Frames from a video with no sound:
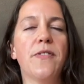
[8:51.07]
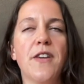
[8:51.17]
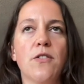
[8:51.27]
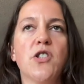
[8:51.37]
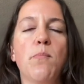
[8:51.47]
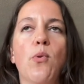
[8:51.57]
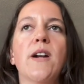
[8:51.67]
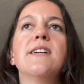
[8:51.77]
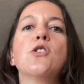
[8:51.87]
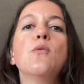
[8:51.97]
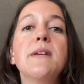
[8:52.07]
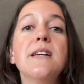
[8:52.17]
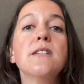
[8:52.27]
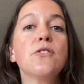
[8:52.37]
what their support had told me.